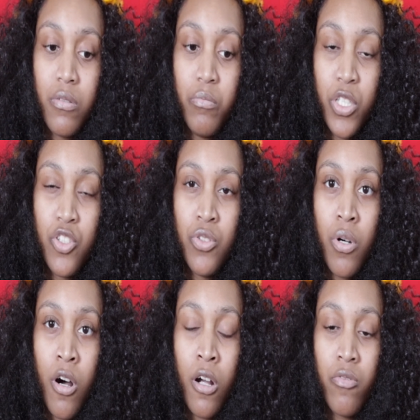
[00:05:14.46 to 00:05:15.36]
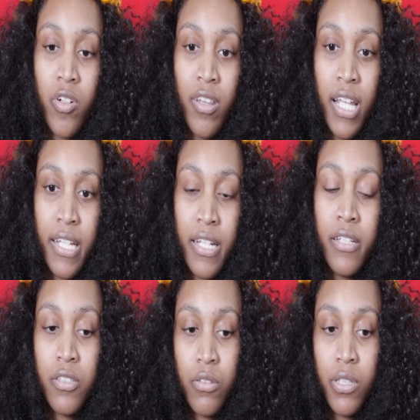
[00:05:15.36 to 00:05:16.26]
but you are
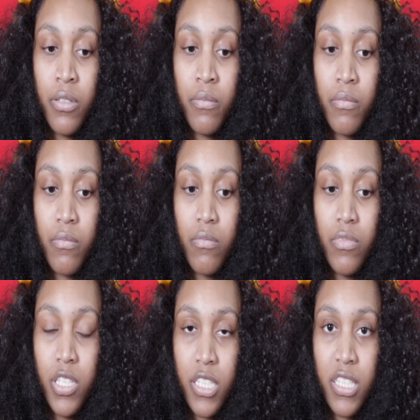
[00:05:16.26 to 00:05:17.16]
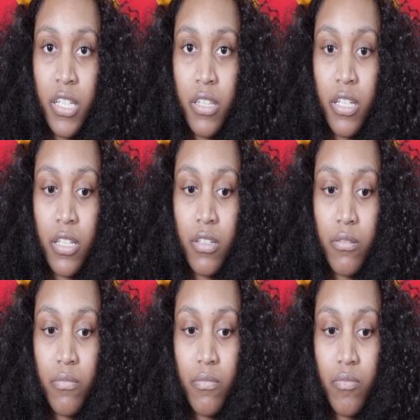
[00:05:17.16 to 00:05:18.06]
related to them distantly,
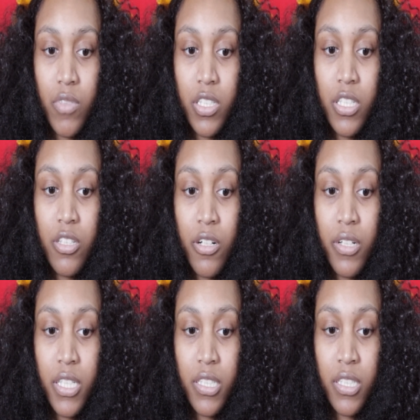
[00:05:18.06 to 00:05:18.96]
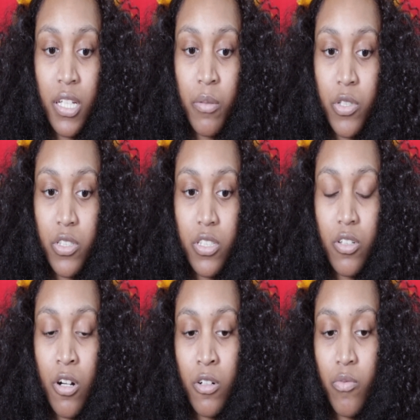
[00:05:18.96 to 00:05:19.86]
because these are distant numbers. These
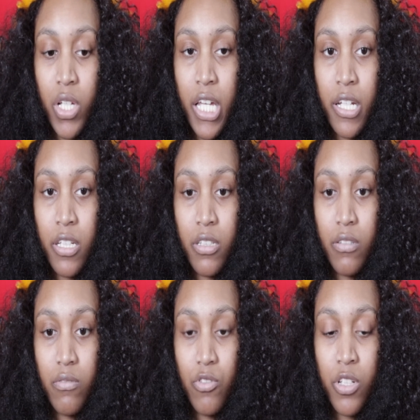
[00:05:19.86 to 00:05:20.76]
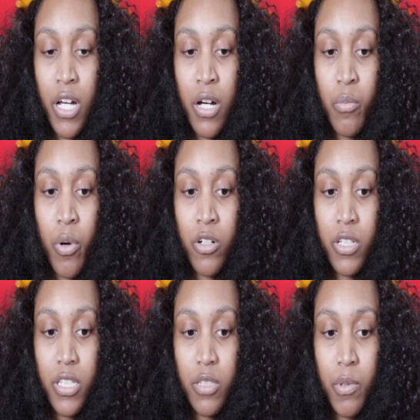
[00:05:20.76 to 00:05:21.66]
aren't related. You're not a part
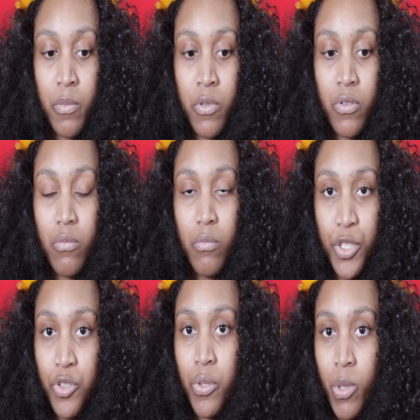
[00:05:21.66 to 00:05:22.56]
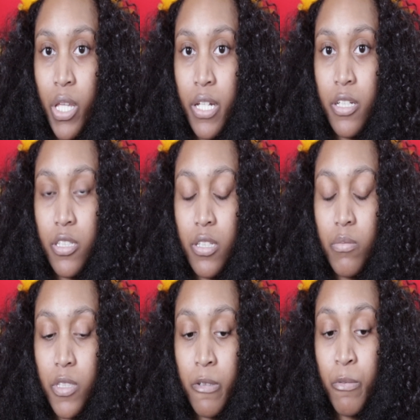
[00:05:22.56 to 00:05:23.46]
of these people, but you're related to
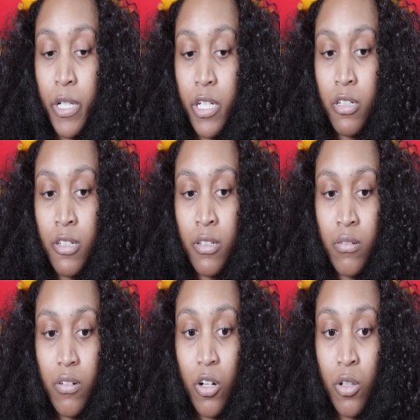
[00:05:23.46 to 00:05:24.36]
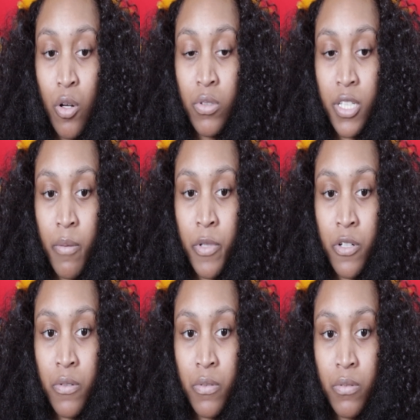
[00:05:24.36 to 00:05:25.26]
them somewhere a long time
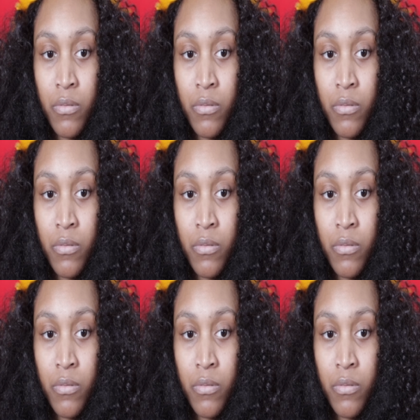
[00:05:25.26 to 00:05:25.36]
ago.